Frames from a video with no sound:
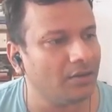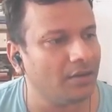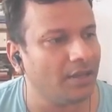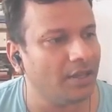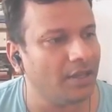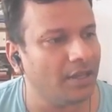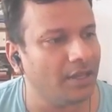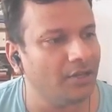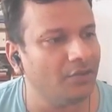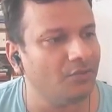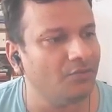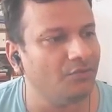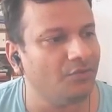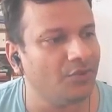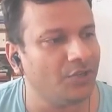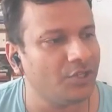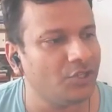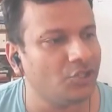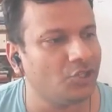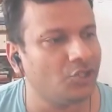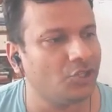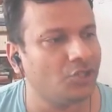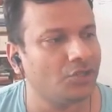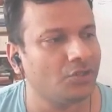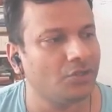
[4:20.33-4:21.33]
in
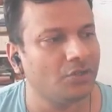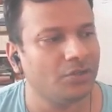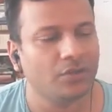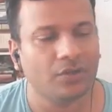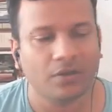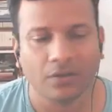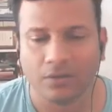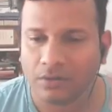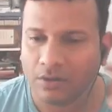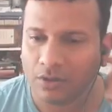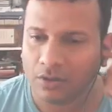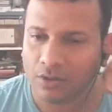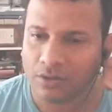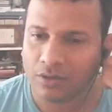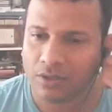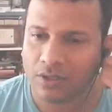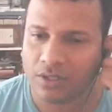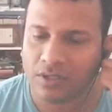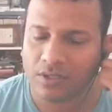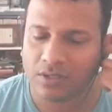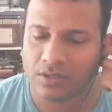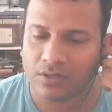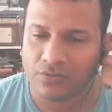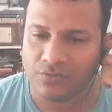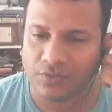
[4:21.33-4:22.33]
which
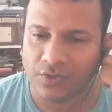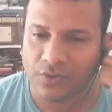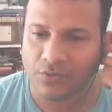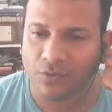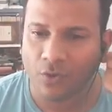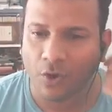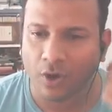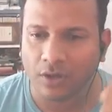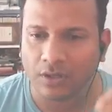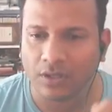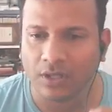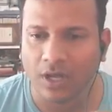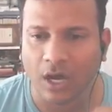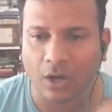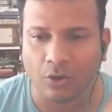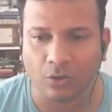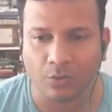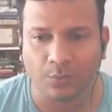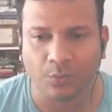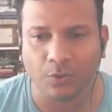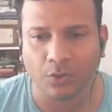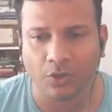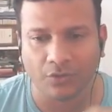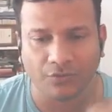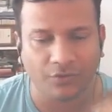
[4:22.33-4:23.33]
this we want the
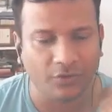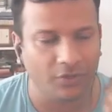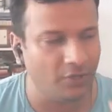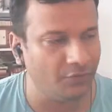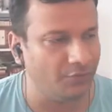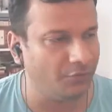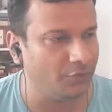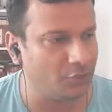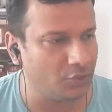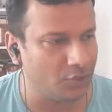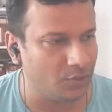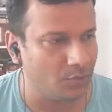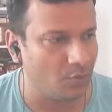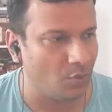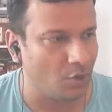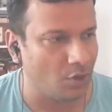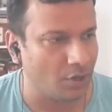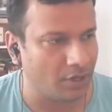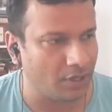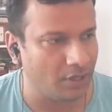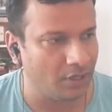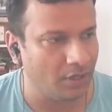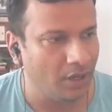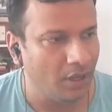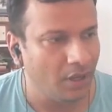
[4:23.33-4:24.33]
output of a diffusion
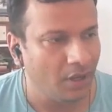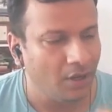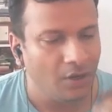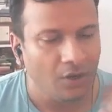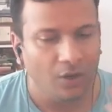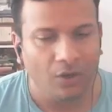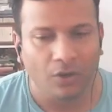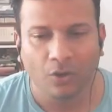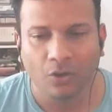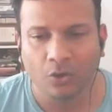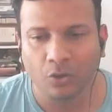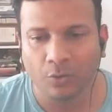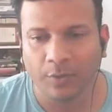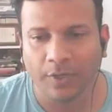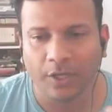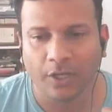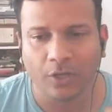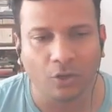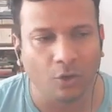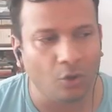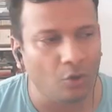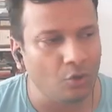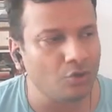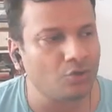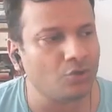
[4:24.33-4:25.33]
model to be
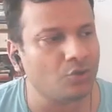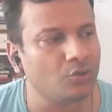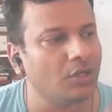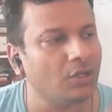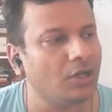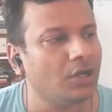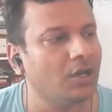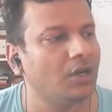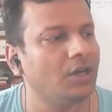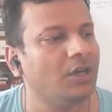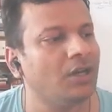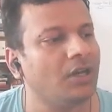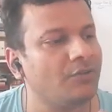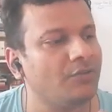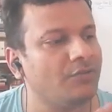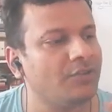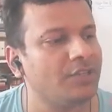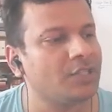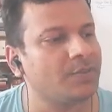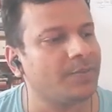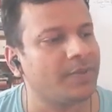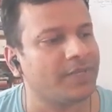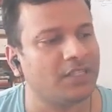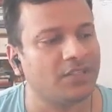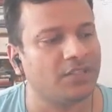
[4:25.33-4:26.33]
close to the color we
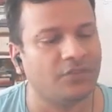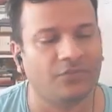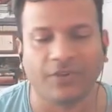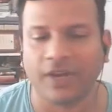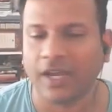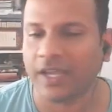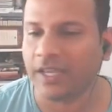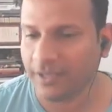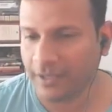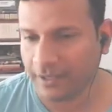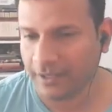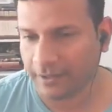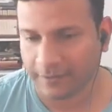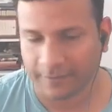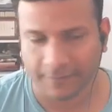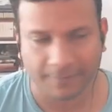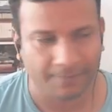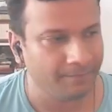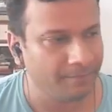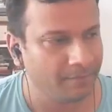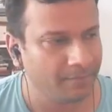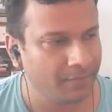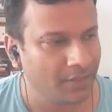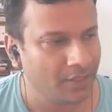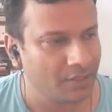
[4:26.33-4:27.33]
specify here.
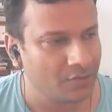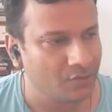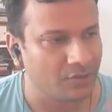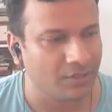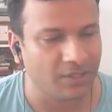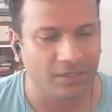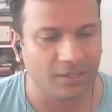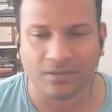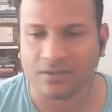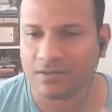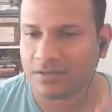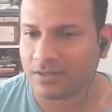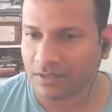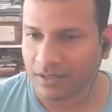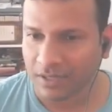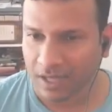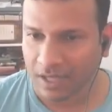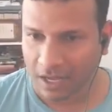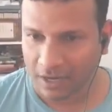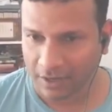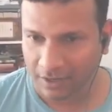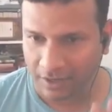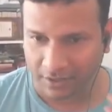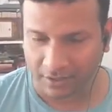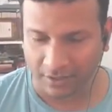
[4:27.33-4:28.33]
So this is the
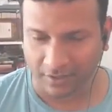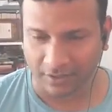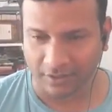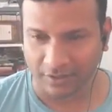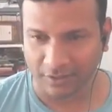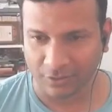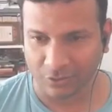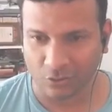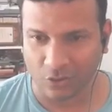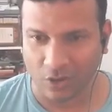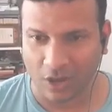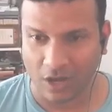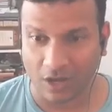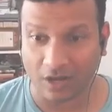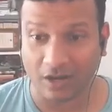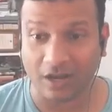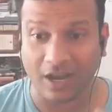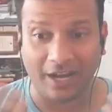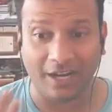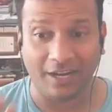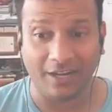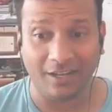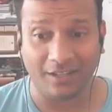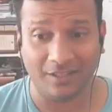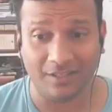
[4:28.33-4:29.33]
target color. So our
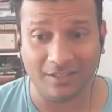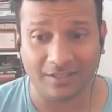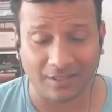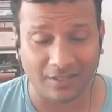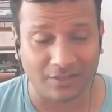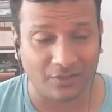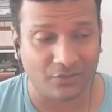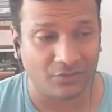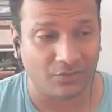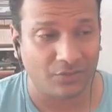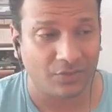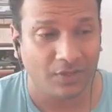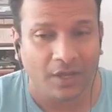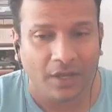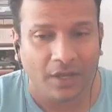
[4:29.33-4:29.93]
guidance is